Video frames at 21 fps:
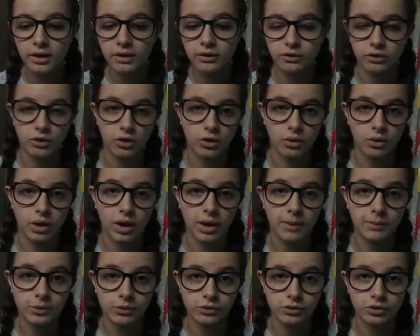So
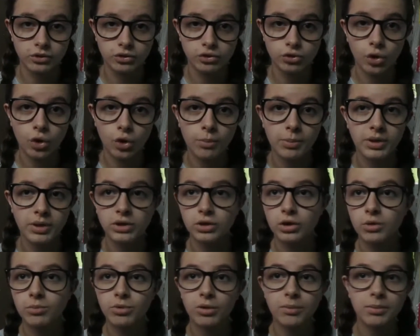I'm not too sure, but you
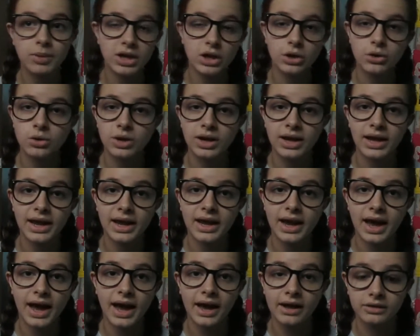can probably Google it
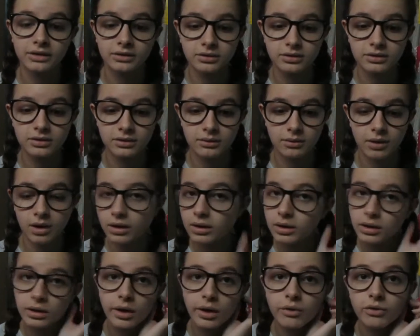and
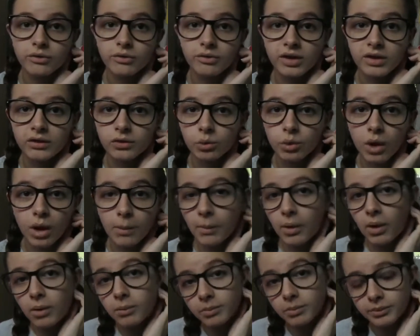loads of things will come
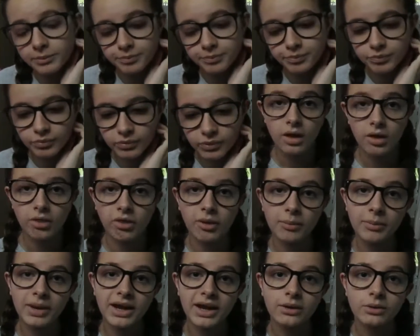up.
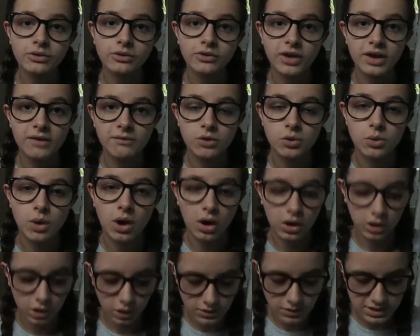Thumbnails, if you
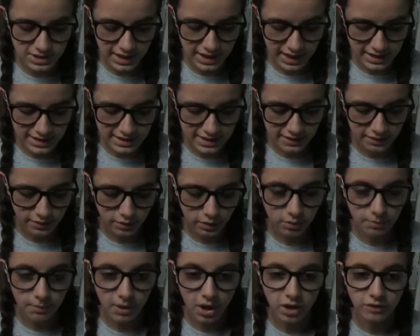are going to edit
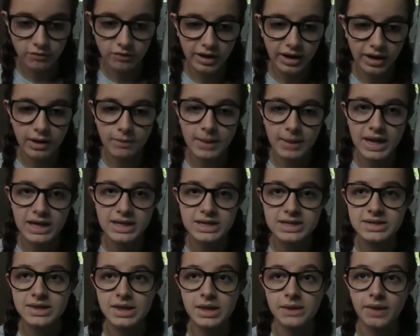them, I
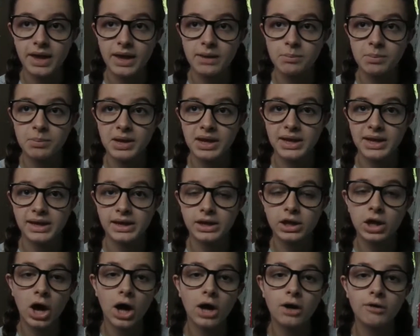recommend that they be
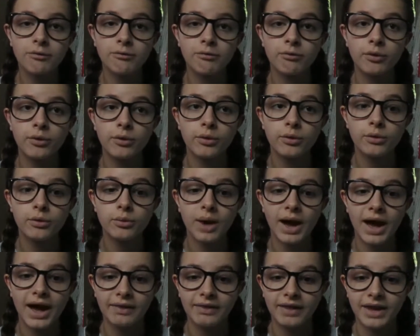colourful
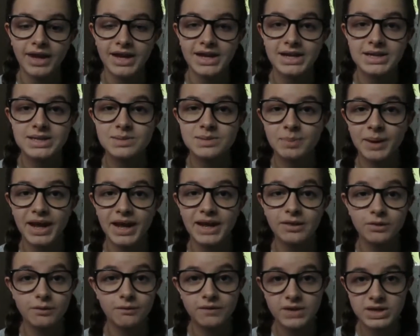and they
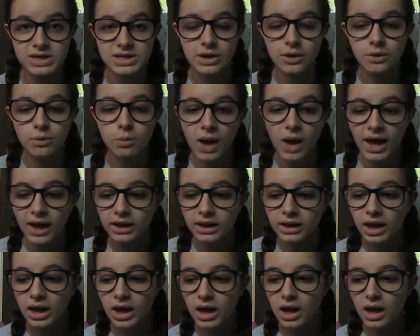explain the video well.